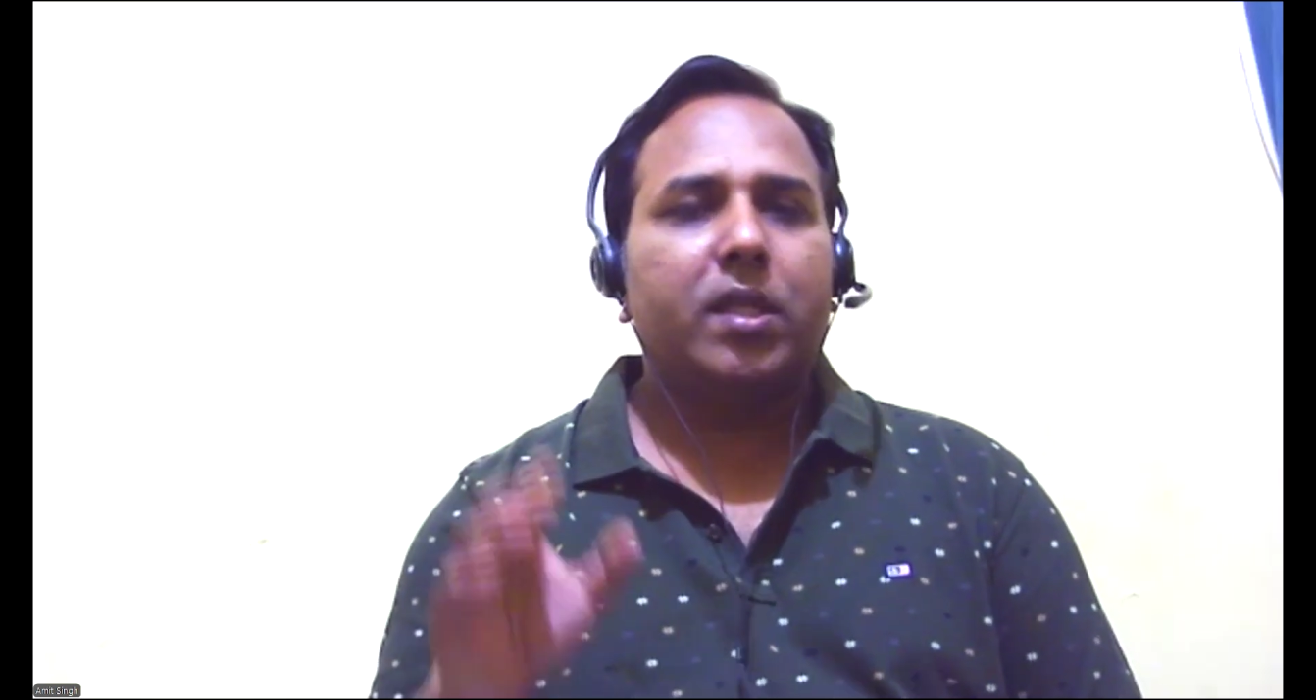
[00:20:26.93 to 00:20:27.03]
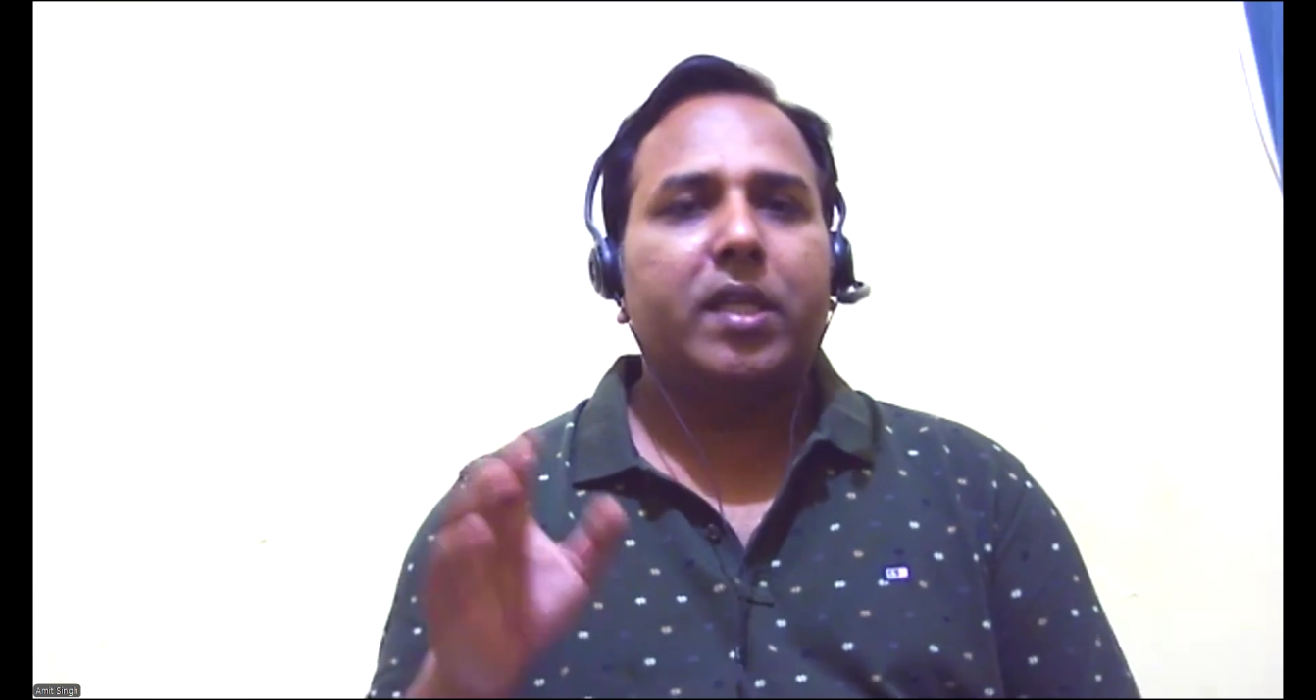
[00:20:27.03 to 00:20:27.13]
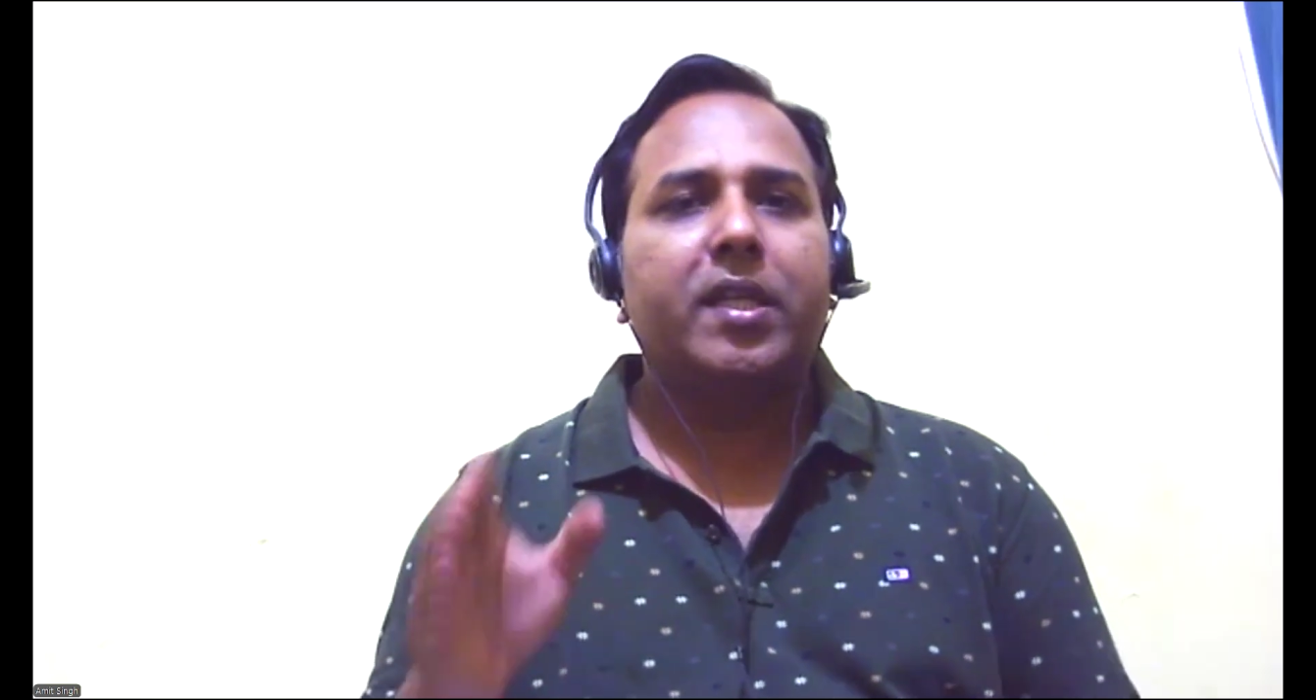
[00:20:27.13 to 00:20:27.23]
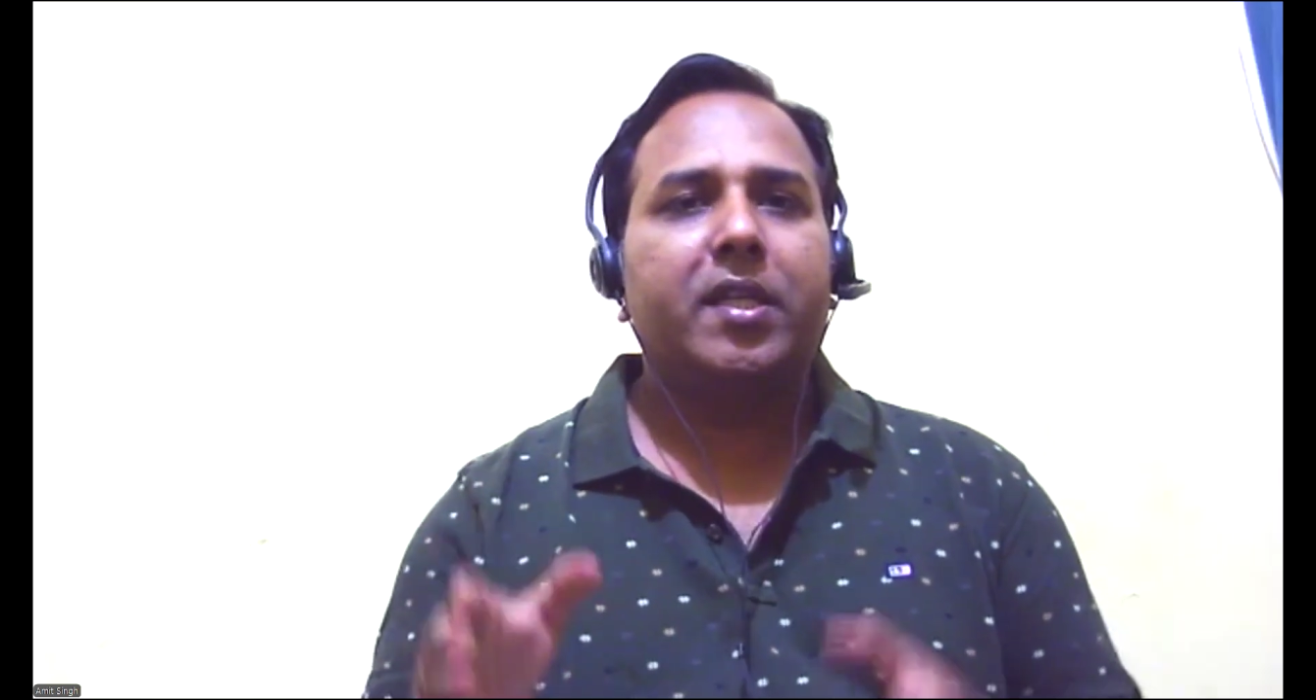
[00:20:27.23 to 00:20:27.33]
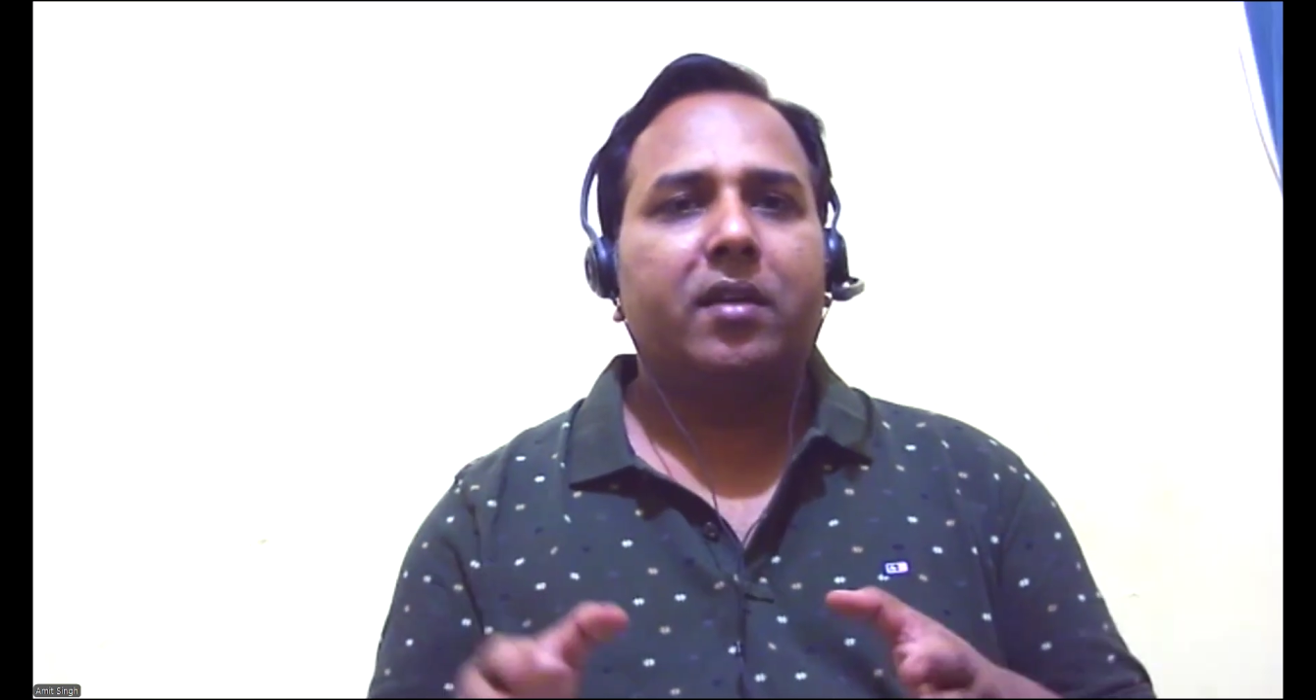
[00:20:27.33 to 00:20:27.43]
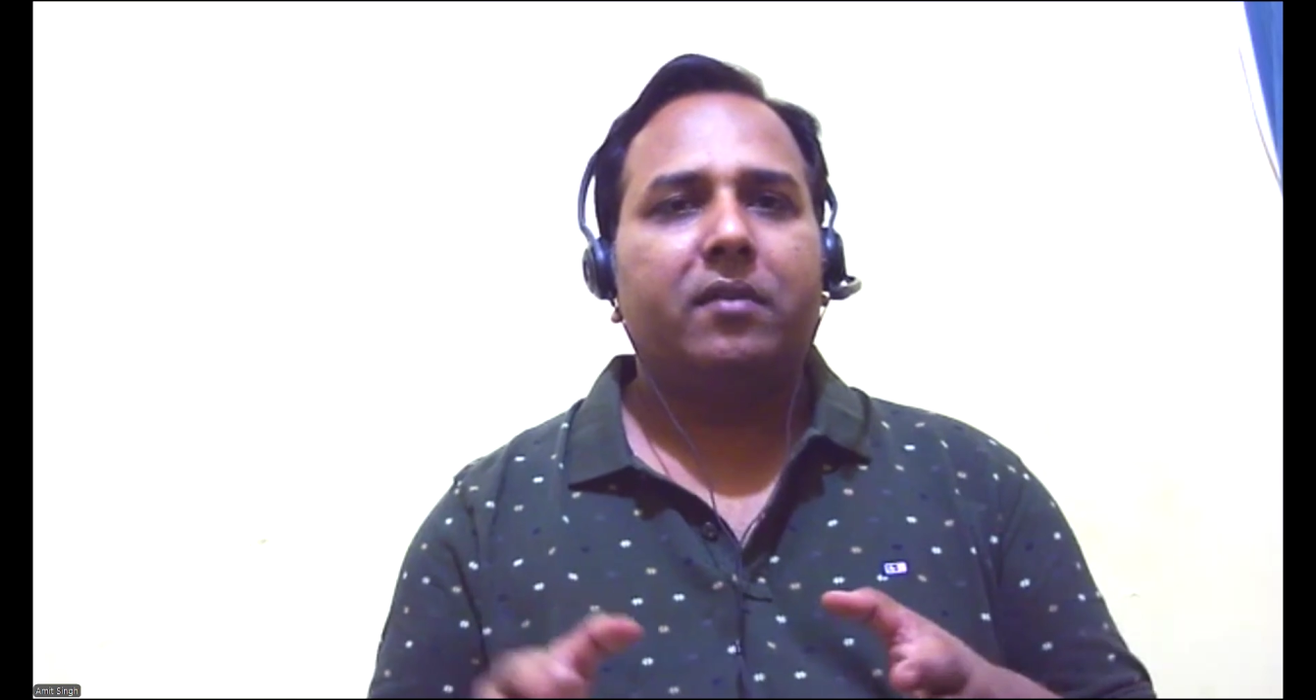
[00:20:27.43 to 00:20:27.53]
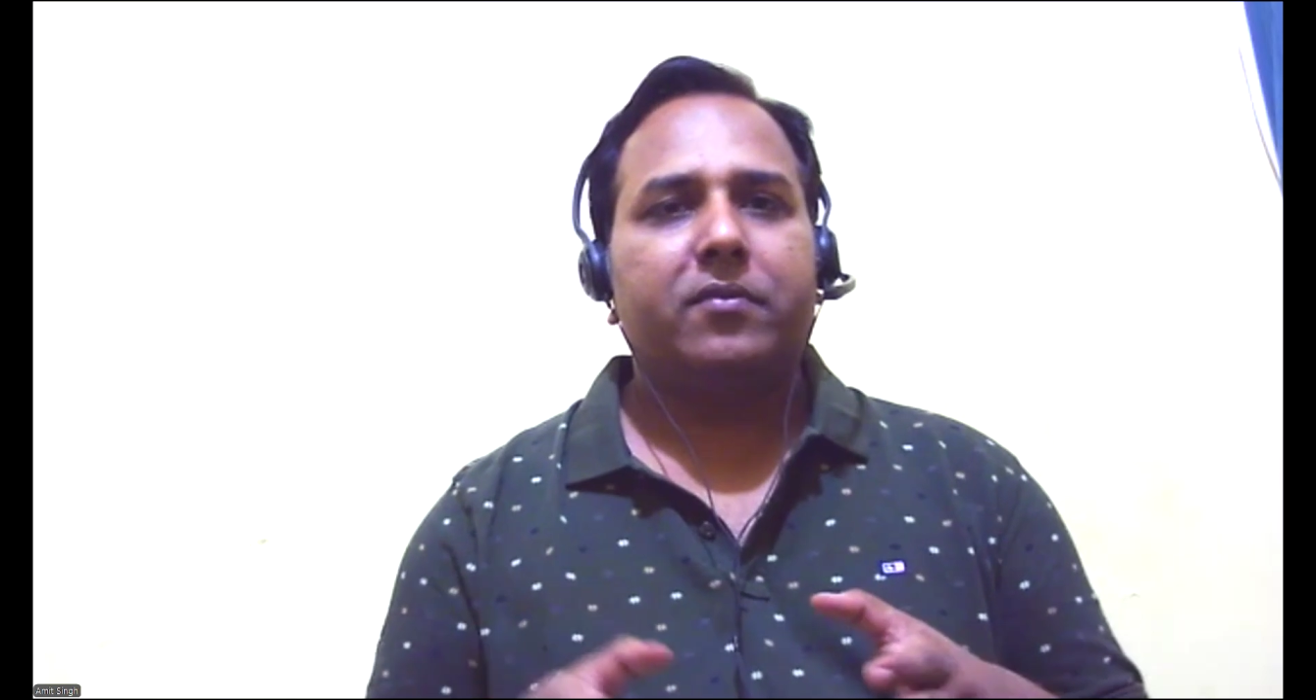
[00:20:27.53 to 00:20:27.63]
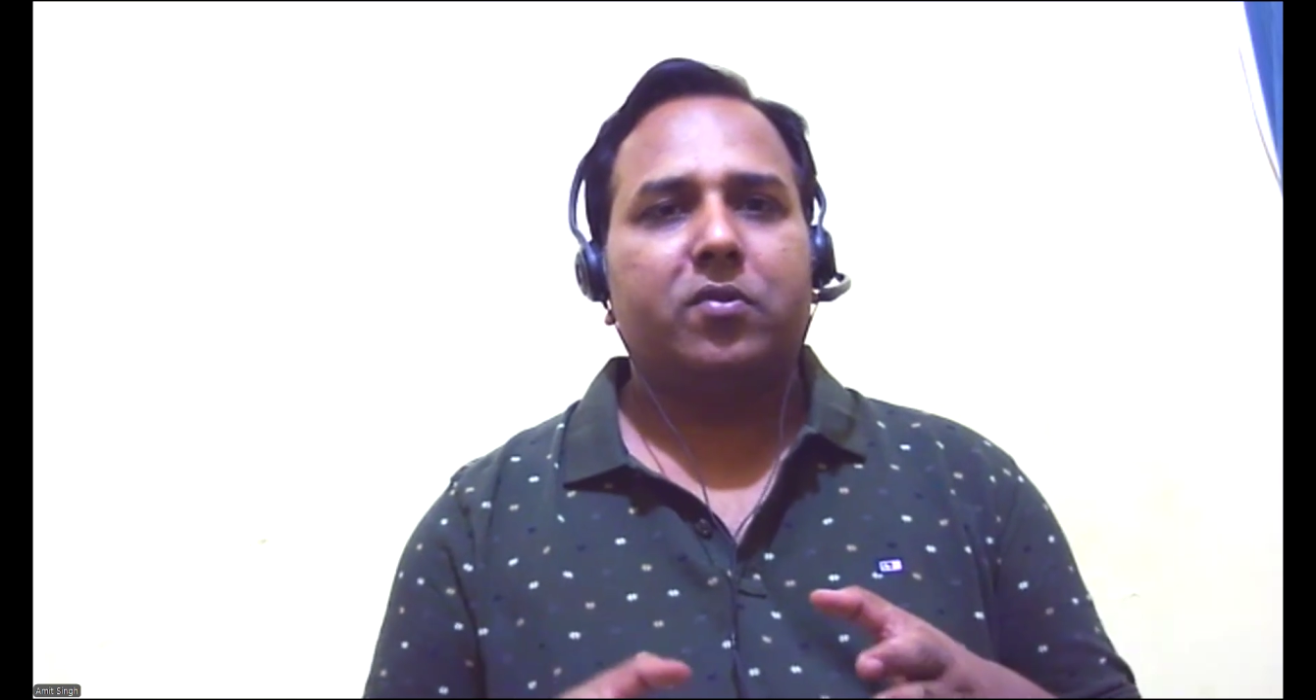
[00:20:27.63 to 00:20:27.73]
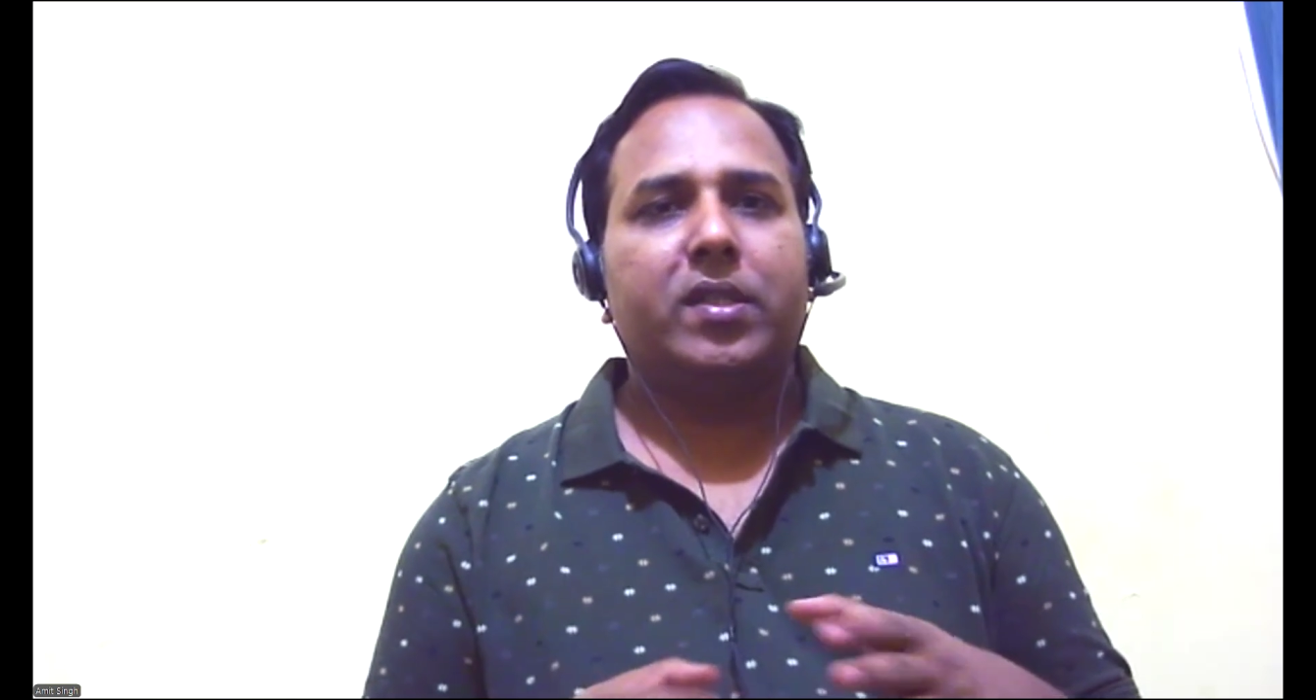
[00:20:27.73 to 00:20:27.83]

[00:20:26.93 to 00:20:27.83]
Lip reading: to the GitHub.